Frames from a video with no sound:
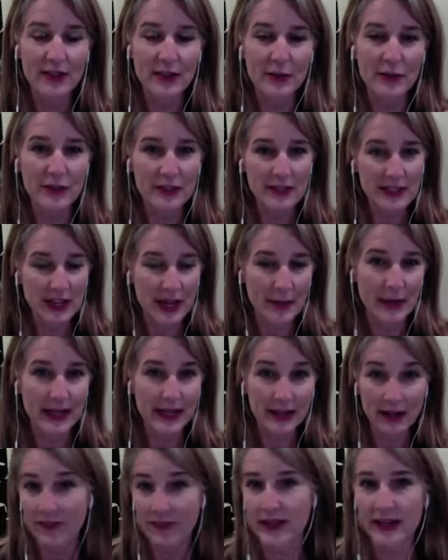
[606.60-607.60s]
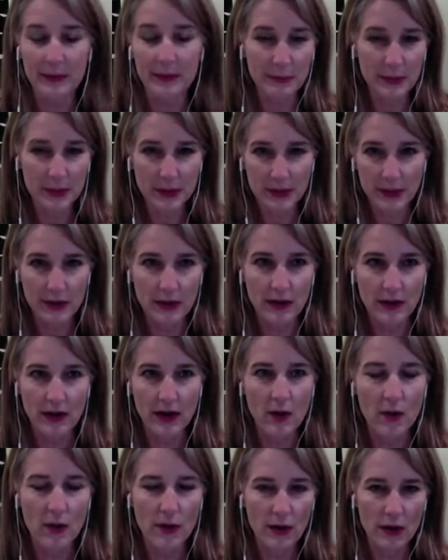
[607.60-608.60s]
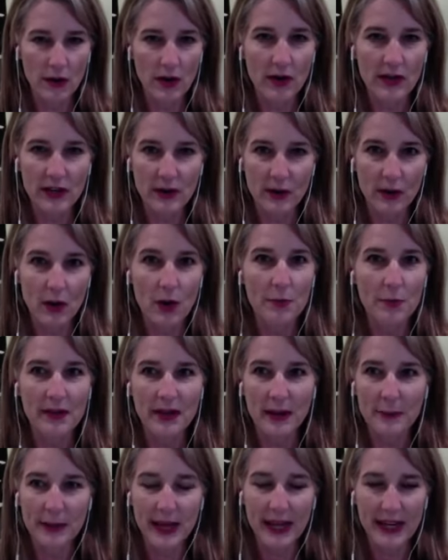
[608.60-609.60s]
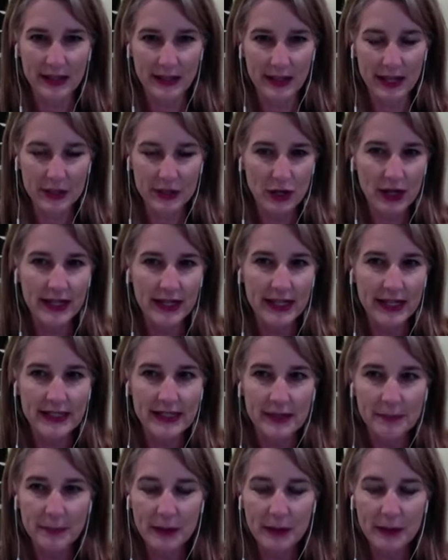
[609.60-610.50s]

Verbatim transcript: when the first time I get on the computer or, you know, open up any electronics.